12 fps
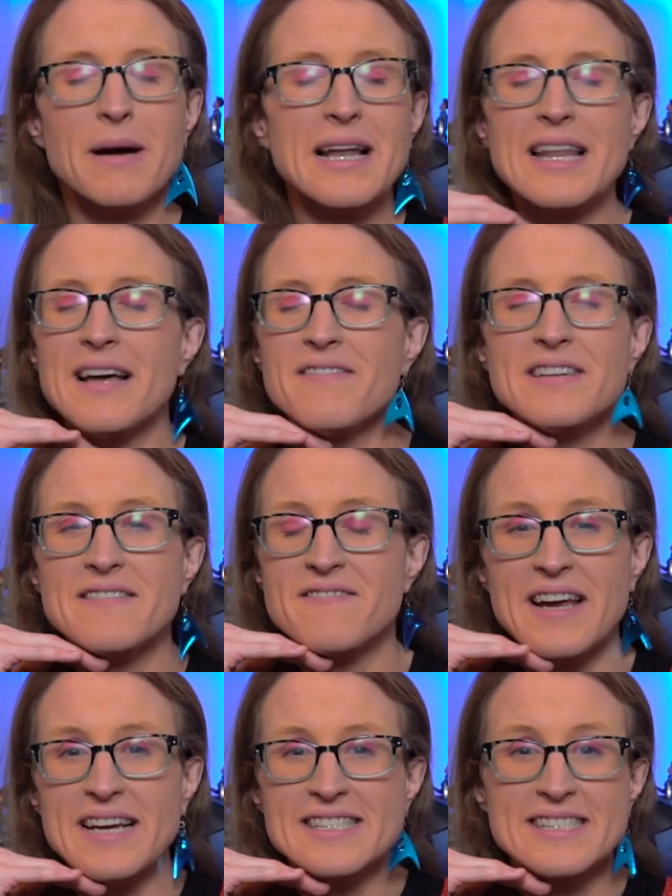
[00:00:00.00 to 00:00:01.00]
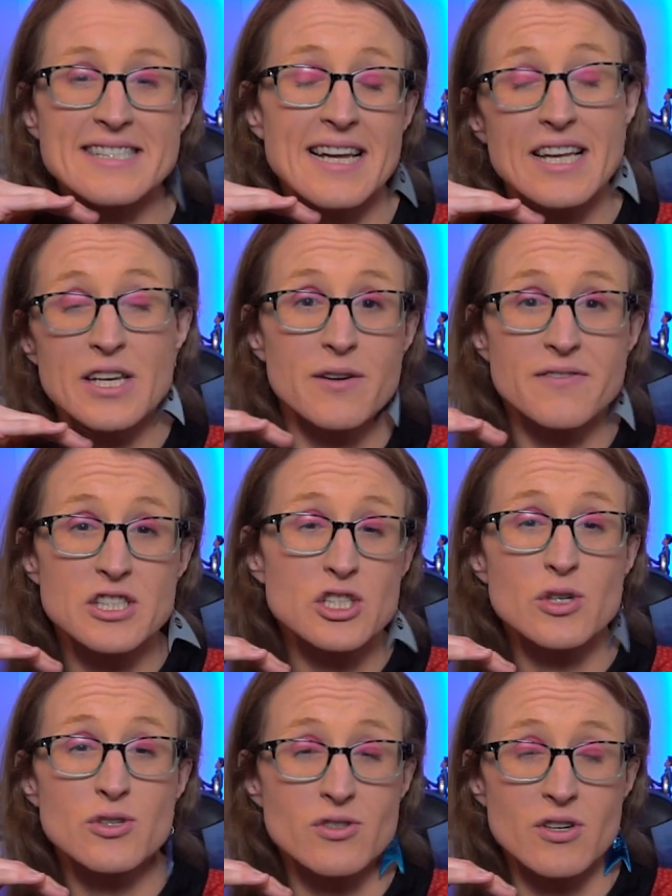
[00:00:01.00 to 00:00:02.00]
lovely face to tell you if it's
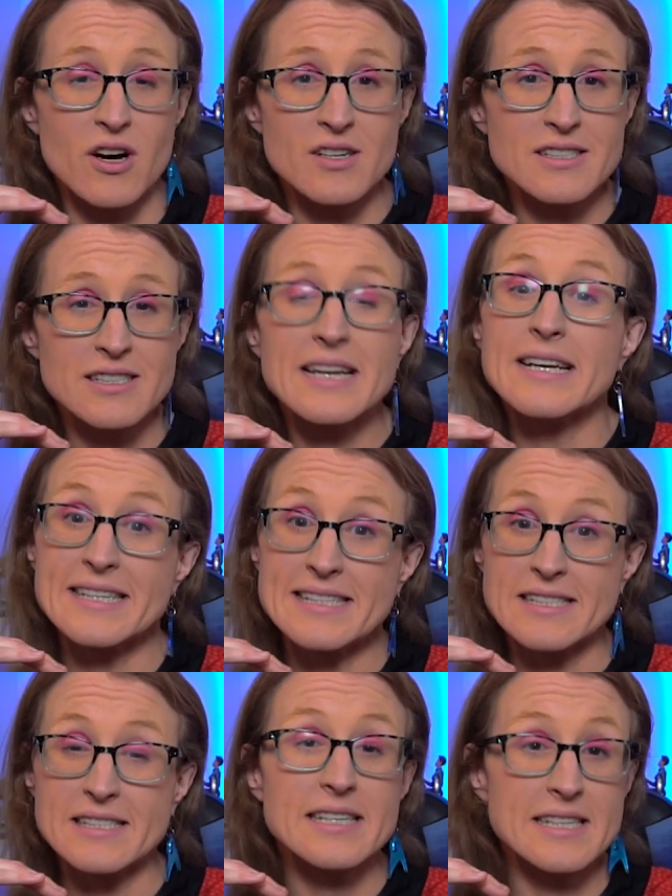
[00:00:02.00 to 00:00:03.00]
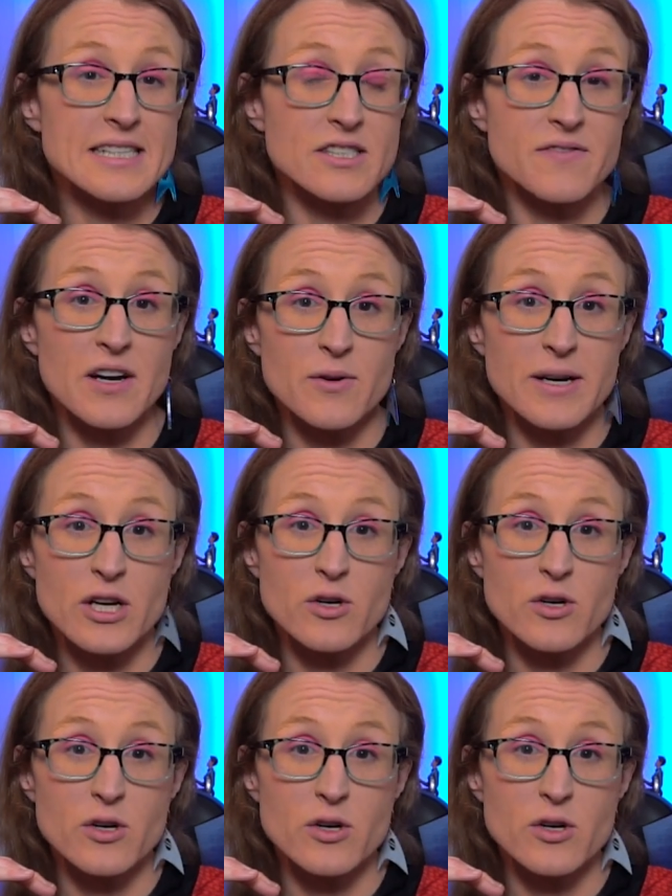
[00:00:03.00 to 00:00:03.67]
good or not. It is very